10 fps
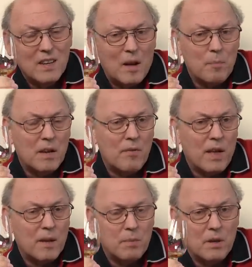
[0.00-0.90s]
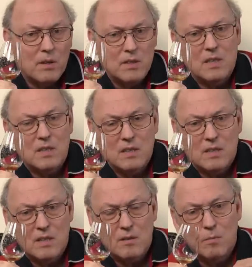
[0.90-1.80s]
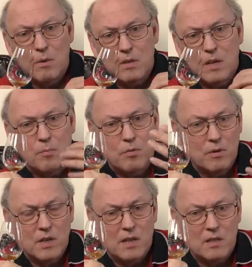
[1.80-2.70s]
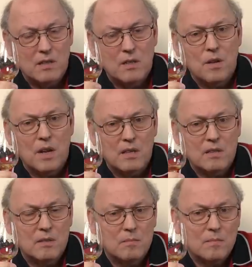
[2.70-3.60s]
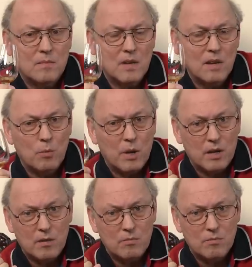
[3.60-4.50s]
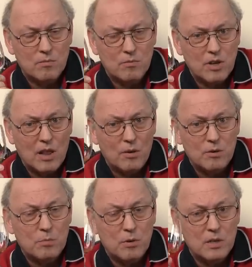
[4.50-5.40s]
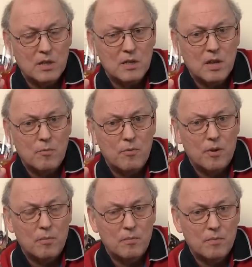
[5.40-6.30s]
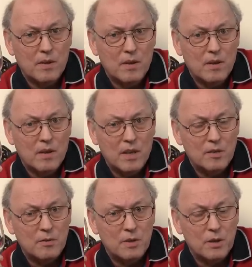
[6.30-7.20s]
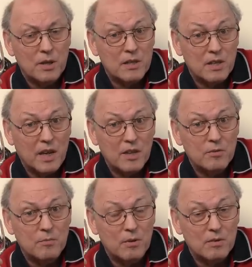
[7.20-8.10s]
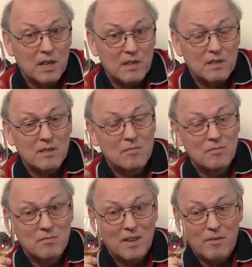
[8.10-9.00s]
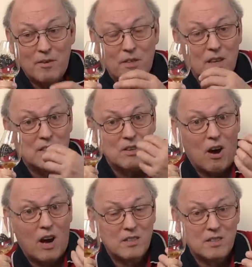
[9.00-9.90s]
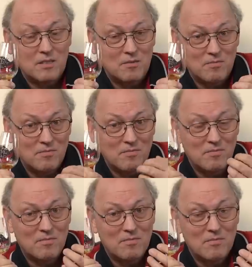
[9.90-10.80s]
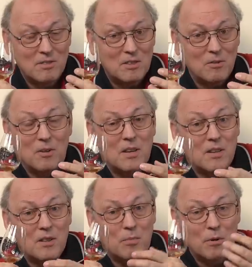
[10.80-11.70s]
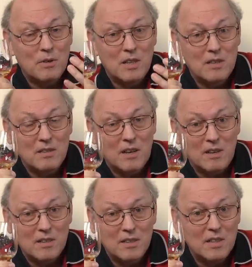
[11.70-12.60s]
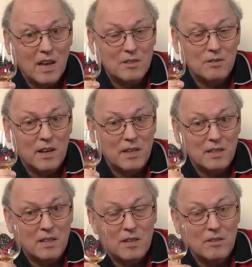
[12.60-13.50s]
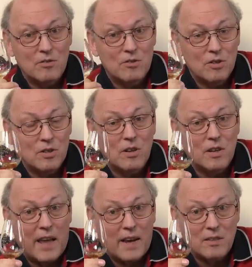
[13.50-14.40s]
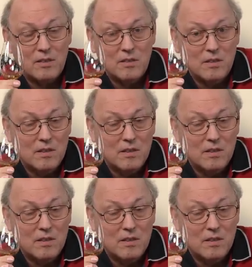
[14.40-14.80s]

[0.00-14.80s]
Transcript: Can't believe that because it's, it's mostly proteins in the nuts. And where shall those proteins come from? And during the distillation process, everything is hot. So the proteins are denatured and should not act on,